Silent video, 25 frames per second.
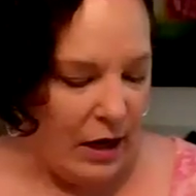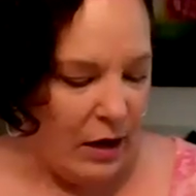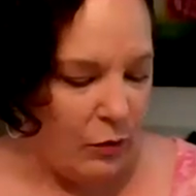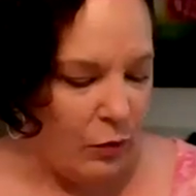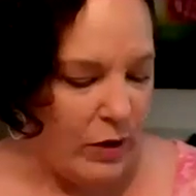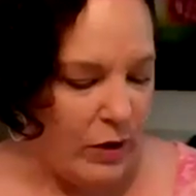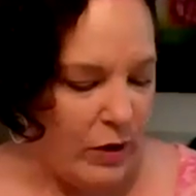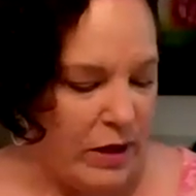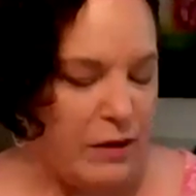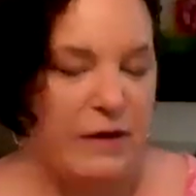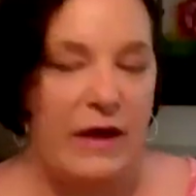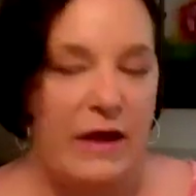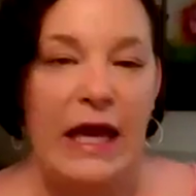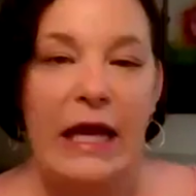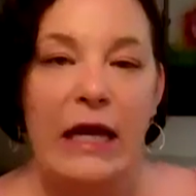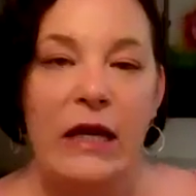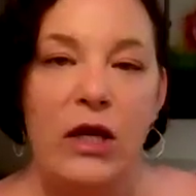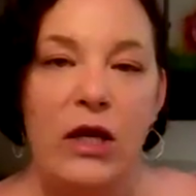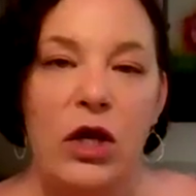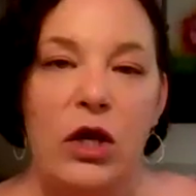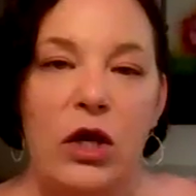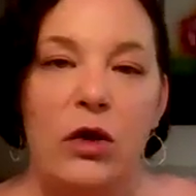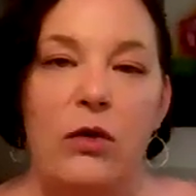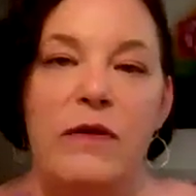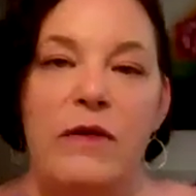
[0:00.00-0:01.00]
within
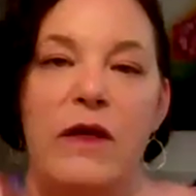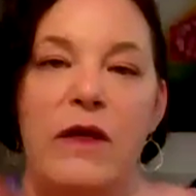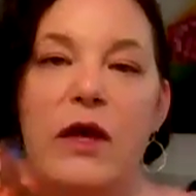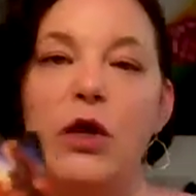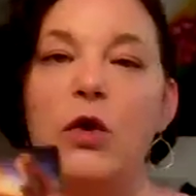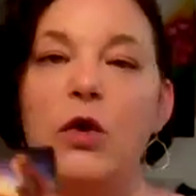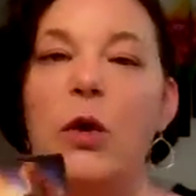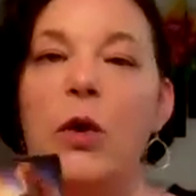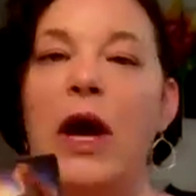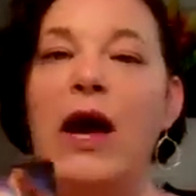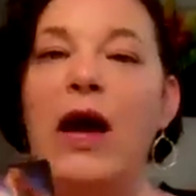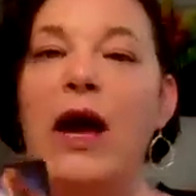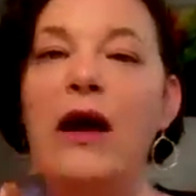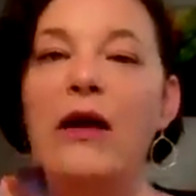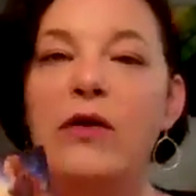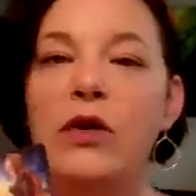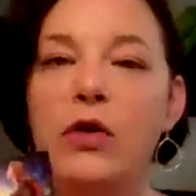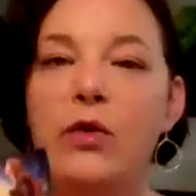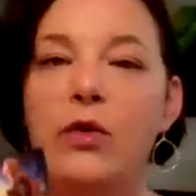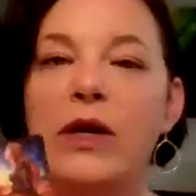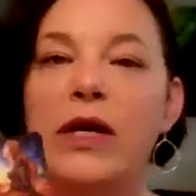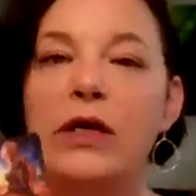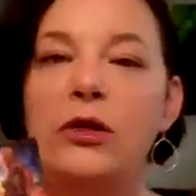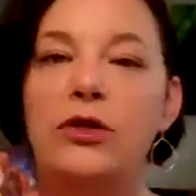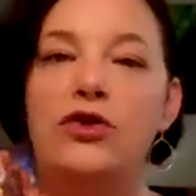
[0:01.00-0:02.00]
you that
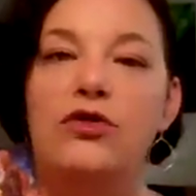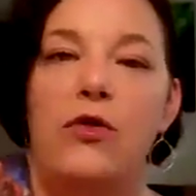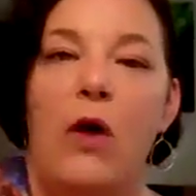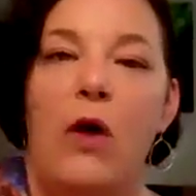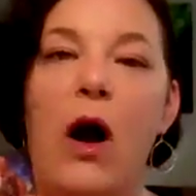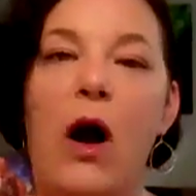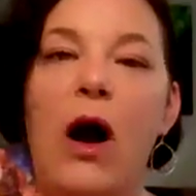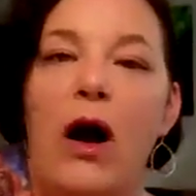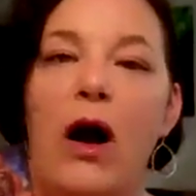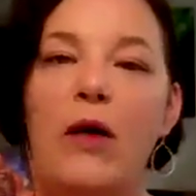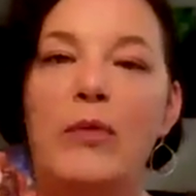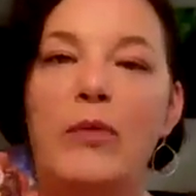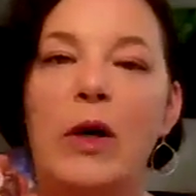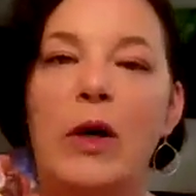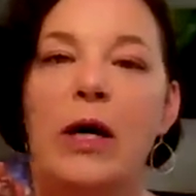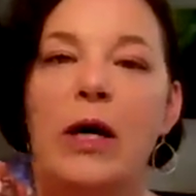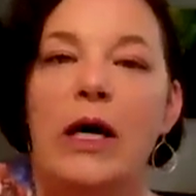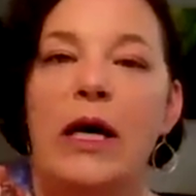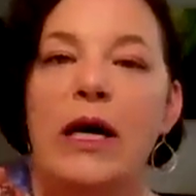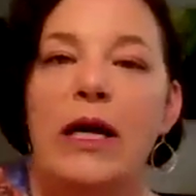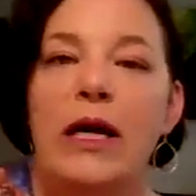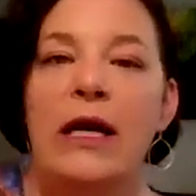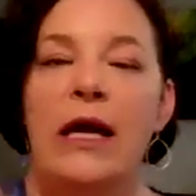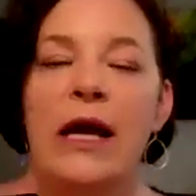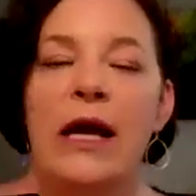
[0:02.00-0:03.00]
you can draw
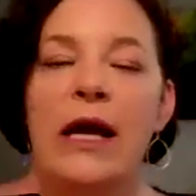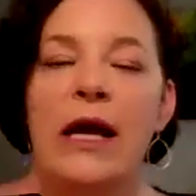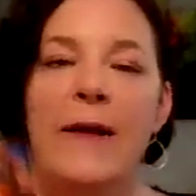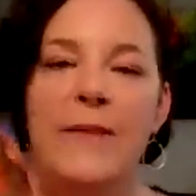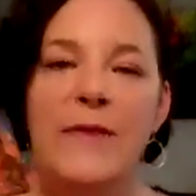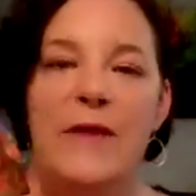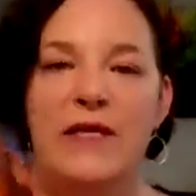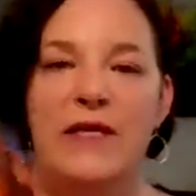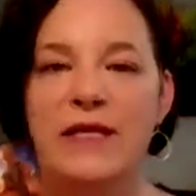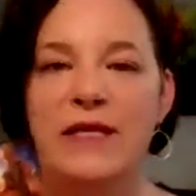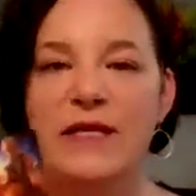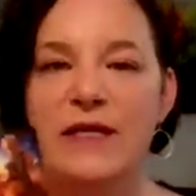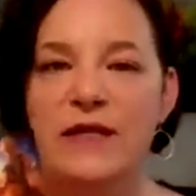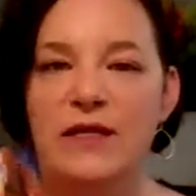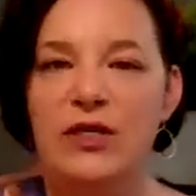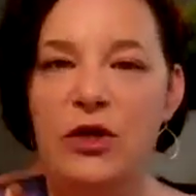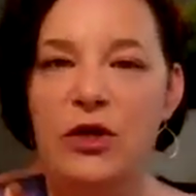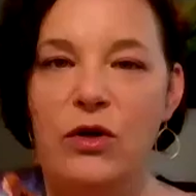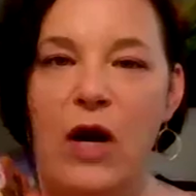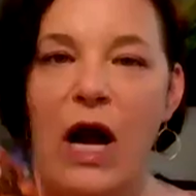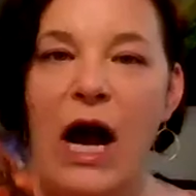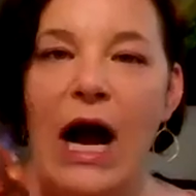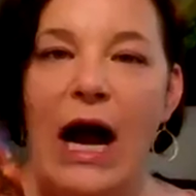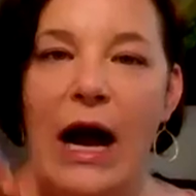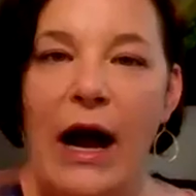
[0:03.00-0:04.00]
upon. This is
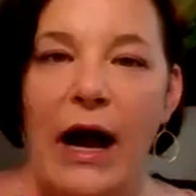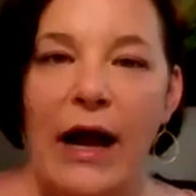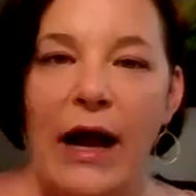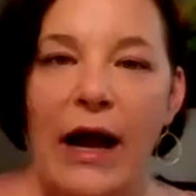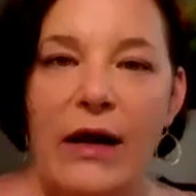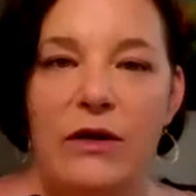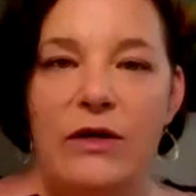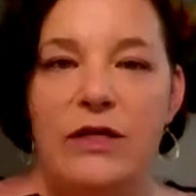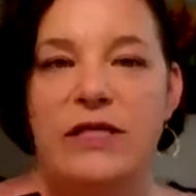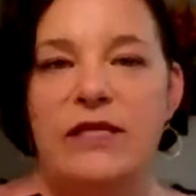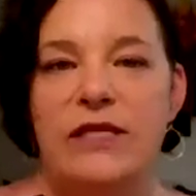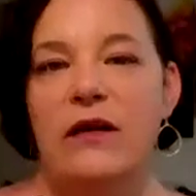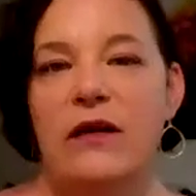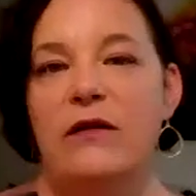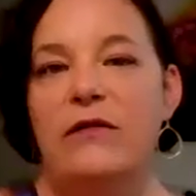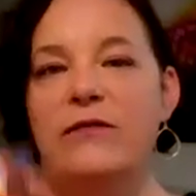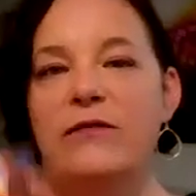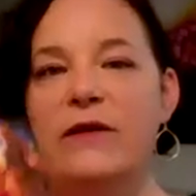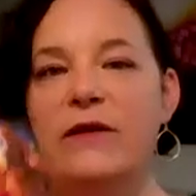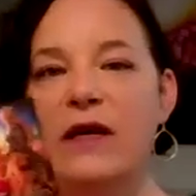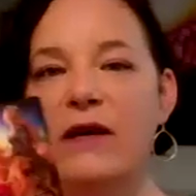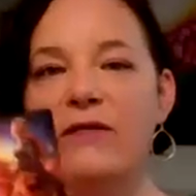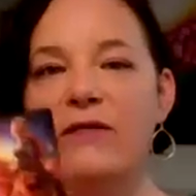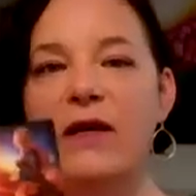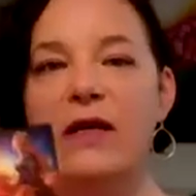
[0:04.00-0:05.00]
your higher
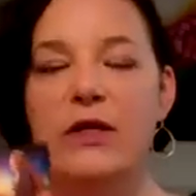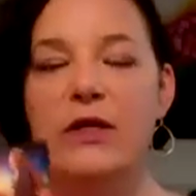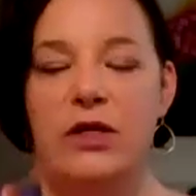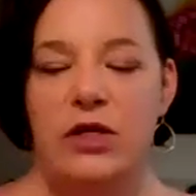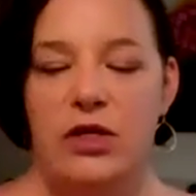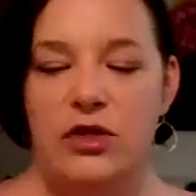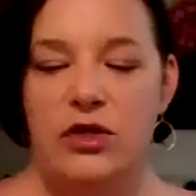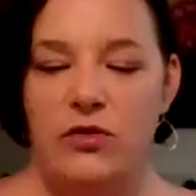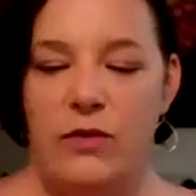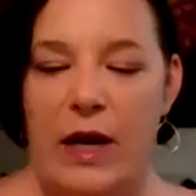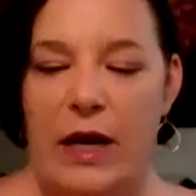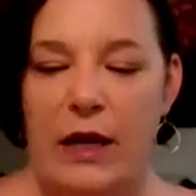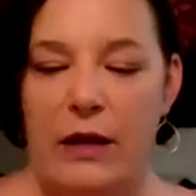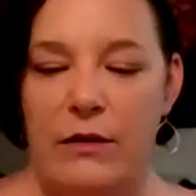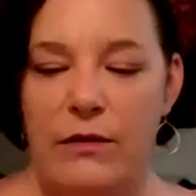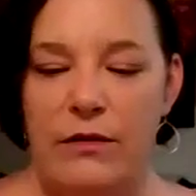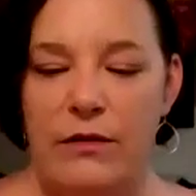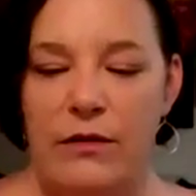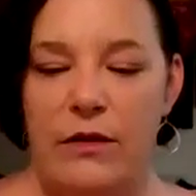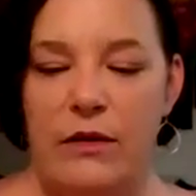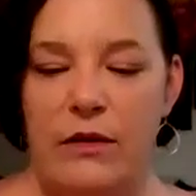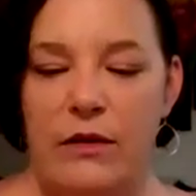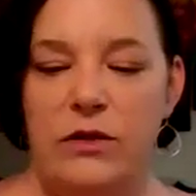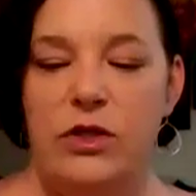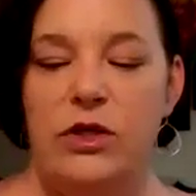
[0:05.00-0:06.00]
self giving strength
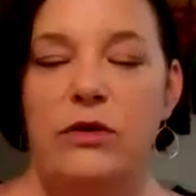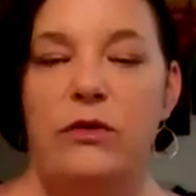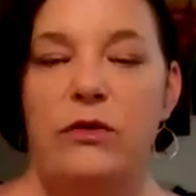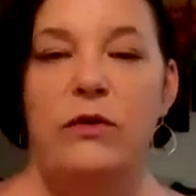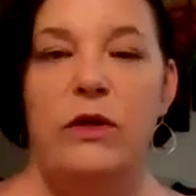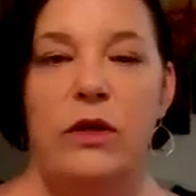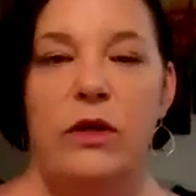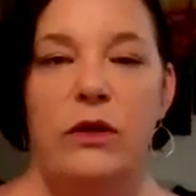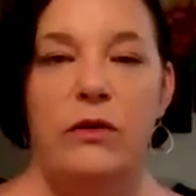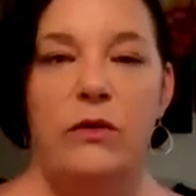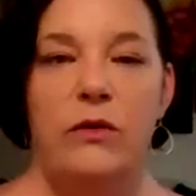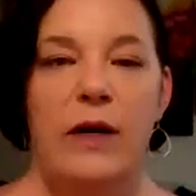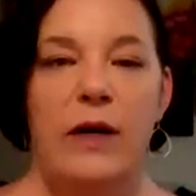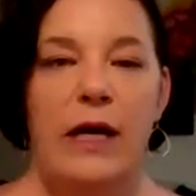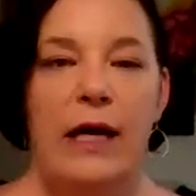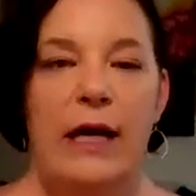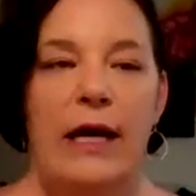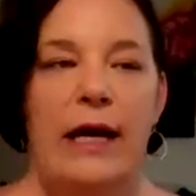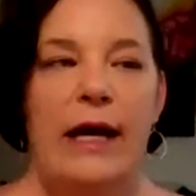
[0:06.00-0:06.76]
to you.